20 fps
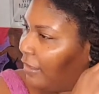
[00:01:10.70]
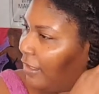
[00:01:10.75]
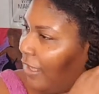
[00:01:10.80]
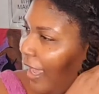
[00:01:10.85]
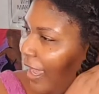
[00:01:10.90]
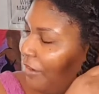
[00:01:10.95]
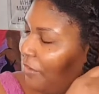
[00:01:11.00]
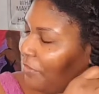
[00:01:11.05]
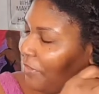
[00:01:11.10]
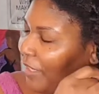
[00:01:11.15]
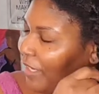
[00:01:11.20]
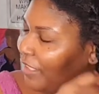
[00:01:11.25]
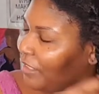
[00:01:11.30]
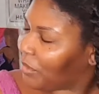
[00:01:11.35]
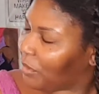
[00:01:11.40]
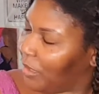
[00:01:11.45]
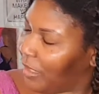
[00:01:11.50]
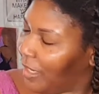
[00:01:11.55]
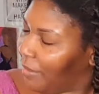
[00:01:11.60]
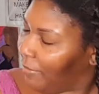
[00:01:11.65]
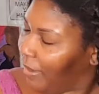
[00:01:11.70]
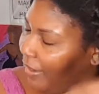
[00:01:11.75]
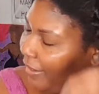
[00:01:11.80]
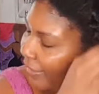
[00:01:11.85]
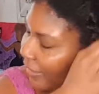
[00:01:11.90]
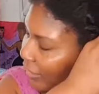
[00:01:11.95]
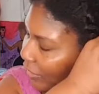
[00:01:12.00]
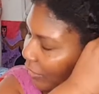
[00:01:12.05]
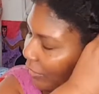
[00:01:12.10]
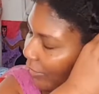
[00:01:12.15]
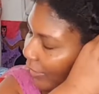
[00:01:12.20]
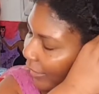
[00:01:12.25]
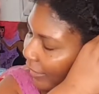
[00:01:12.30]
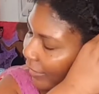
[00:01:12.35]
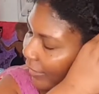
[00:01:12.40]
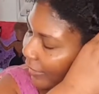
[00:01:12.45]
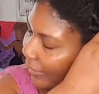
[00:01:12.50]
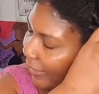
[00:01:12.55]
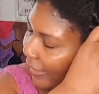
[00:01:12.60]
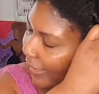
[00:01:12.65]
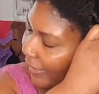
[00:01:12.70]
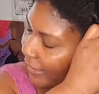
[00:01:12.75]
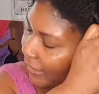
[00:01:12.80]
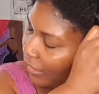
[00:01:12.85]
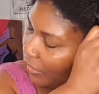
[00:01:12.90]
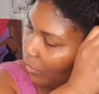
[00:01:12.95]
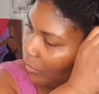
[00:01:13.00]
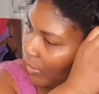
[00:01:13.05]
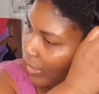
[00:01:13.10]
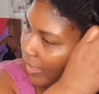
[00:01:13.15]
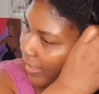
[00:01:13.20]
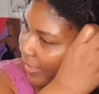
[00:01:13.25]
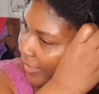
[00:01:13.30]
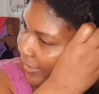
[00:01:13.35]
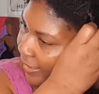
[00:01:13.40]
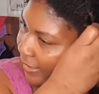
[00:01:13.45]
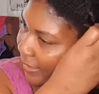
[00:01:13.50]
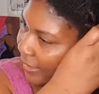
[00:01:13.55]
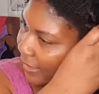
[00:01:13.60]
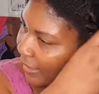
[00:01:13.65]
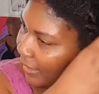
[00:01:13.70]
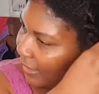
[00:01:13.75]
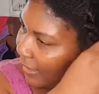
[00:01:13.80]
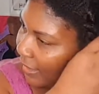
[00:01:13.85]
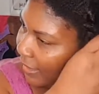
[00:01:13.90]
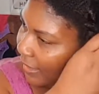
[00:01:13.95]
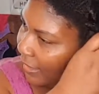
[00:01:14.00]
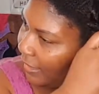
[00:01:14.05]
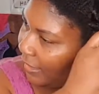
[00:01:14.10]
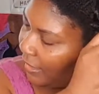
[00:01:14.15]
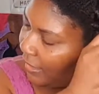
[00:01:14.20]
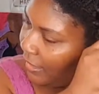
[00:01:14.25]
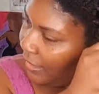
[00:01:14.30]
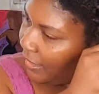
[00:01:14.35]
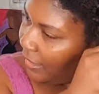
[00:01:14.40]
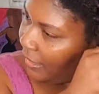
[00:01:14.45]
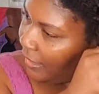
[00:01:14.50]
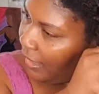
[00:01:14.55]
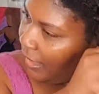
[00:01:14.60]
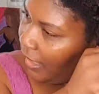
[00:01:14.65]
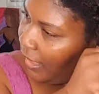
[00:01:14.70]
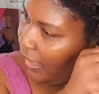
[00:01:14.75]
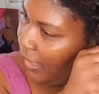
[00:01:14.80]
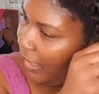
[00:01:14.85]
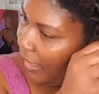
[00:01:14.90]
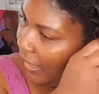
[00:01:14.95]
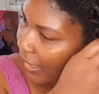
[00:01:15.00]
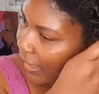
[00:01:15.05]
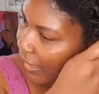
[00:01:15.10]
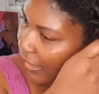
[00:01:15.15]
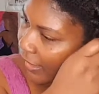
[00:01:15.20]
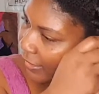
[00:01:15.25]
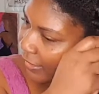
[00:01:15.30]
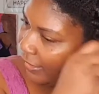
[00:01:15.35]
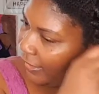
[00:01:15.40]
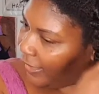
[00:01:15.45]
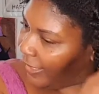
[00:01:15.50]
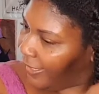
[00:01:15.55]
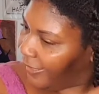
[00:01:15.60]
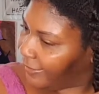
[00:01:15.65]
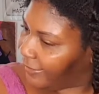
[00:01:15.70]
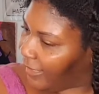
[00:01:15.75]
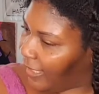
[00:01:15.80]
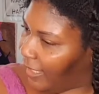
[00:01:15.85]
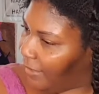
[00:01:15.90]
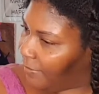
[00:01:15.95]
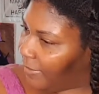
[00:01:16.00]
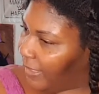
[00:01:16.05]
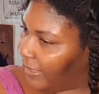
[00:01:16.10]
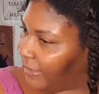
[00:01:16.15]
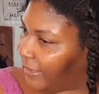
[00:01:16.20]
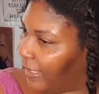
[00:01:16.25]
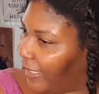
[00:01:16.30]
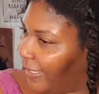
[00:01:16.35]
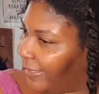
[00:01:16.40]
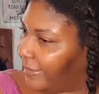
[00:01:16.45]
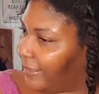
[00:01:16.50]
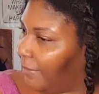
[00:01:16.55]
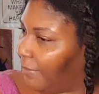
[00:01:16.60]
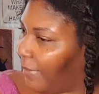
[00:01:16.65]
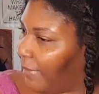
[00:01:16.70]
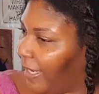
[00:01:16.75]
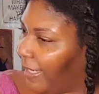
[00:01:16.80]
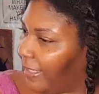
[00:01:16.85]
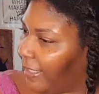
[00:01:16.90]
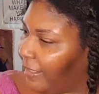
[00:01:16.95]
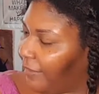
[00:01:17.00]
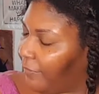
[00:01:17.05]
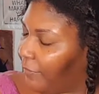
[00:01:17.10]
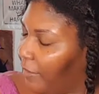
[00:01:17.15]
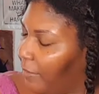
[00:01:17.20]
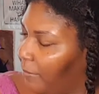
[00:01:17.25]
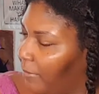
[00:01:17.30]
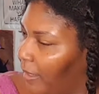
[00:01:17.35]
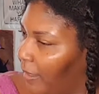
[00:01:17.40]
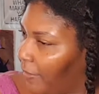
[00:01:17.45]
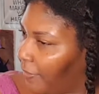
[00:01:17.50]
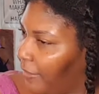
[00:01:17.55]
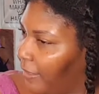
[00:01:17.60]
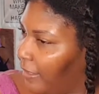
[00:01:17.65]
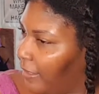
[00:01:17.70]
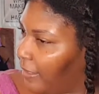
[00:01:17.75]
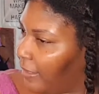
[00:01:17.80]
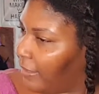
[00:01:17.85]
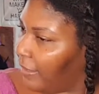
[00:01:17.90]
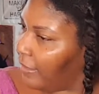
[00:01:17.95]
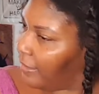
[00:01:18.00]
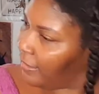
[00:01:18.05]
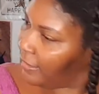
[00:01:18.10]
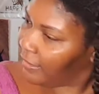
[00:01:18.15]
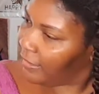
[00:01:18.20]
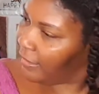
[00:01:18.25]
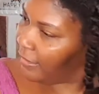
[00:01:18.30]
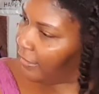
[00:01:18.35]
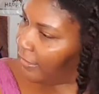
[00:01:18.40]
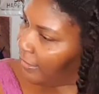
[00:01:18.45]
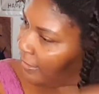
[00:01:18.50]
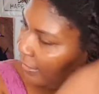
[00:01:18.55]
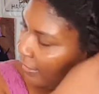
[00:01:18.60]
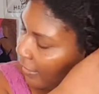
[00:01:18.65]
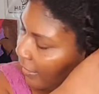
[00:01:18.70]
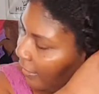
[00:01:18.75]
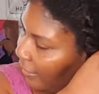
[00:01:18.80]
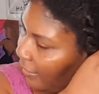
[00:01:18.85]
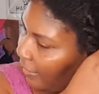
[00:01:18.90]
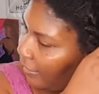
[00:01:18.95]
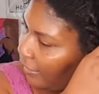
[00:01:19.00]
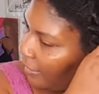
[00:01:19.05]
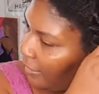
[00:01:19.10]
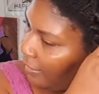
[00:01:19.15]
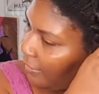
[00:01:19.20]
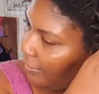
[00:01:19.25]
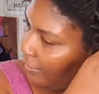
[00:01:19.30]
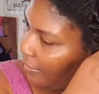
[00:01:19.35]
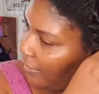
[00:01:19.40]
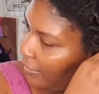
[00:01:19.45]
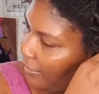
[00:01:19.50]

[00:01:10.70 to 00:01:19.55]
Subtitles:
I don't think it's going to come out as crinkly as it was the last time, because the last time I had it in for a month. So,